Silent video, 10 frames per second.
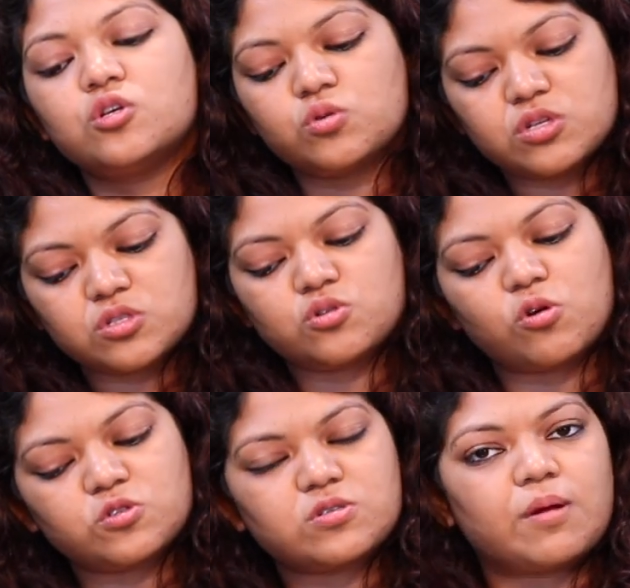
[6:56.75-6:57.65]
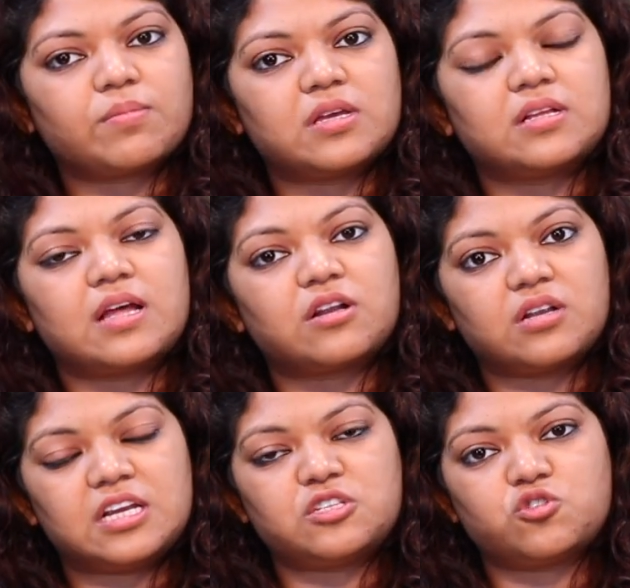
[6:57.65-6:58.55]
so this is also something that
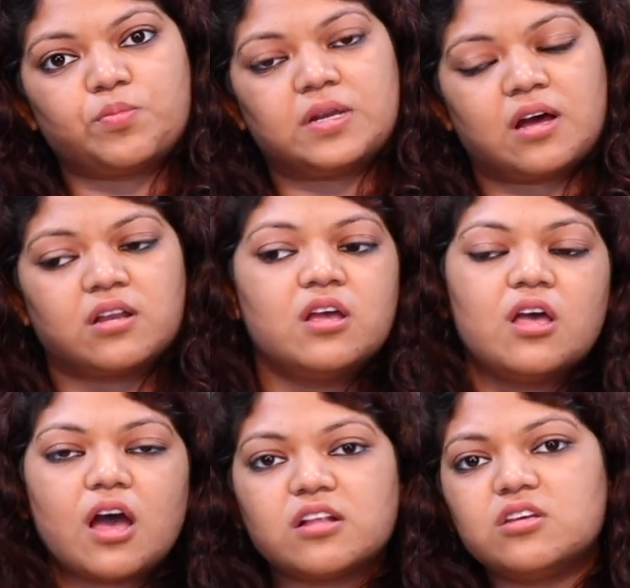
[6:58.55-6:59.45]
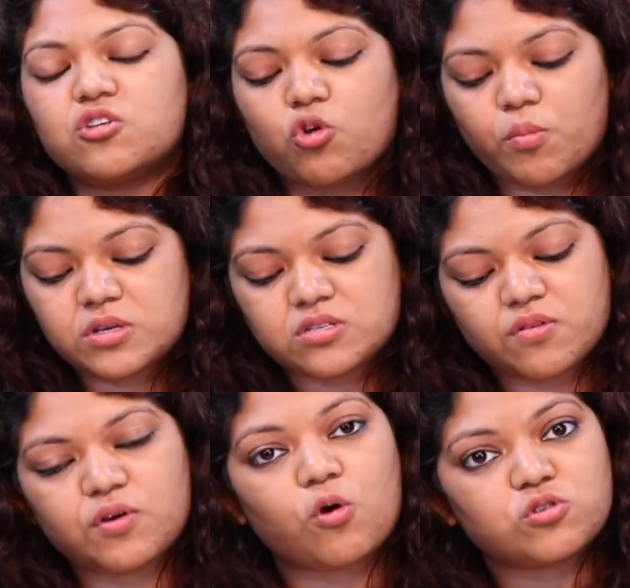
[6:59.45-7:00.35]
needs to be done and the economic
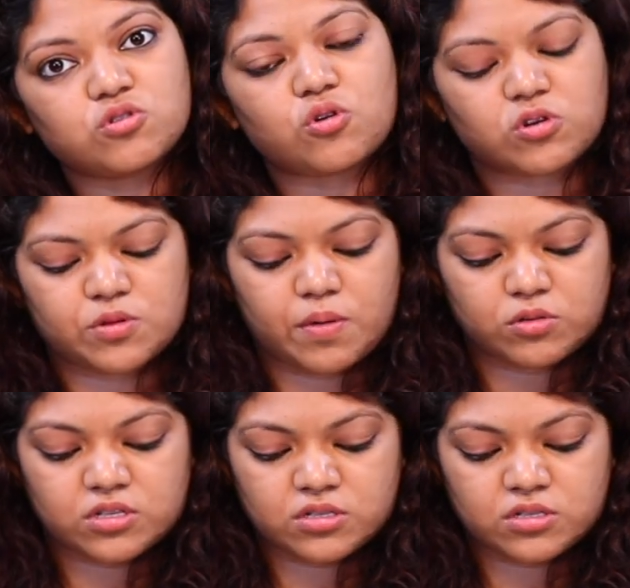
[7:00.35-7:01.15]
survey also talks about